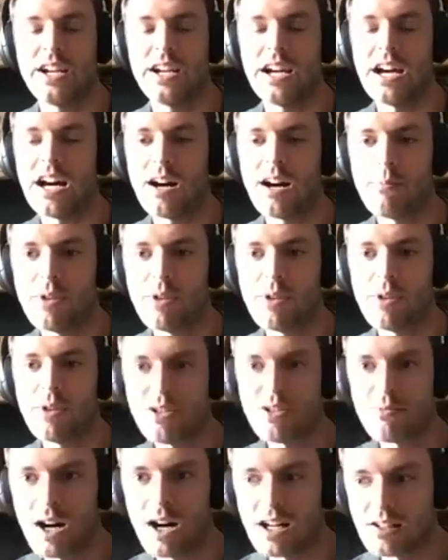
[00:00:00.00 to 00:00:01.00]
And the
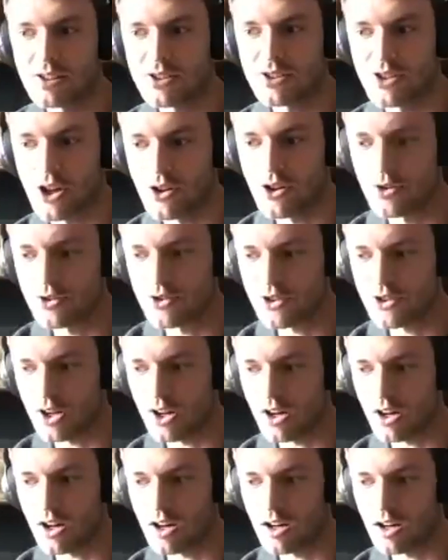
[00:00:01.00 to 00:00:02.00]
milestones
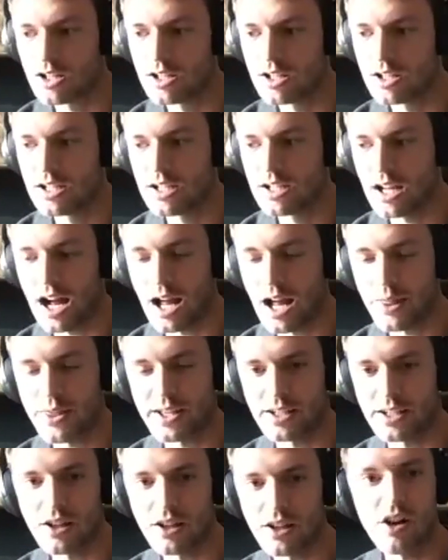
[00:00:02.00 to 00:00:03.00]
are, I think,
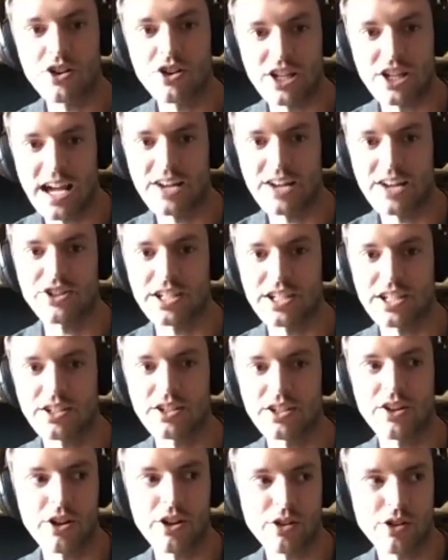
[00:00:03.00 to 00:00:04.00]
largely actually
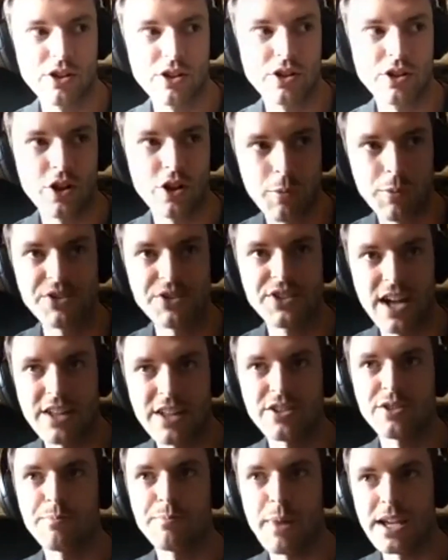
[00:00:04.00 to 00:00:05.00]
common
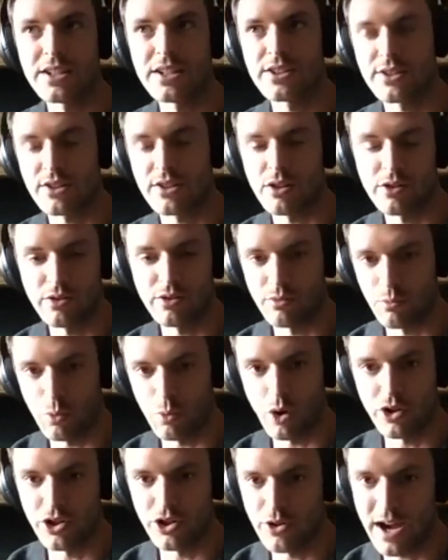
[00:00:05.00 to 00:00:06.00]
sense based on
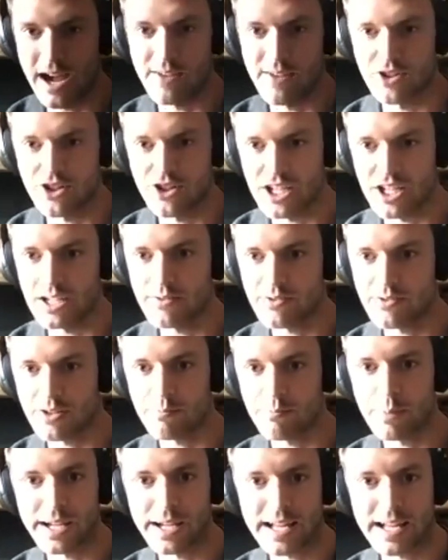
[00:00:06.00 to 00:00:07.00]
what you have achieved,
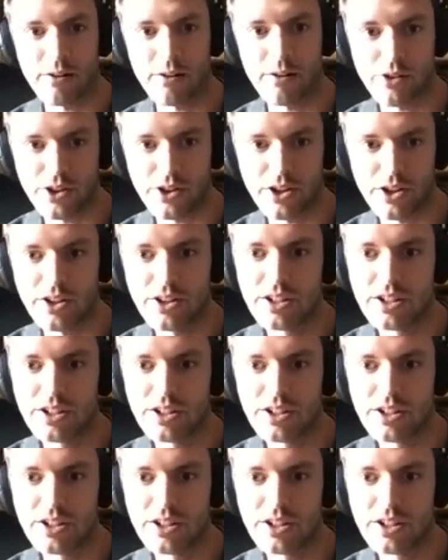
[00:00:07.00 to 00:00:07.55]
and pick out the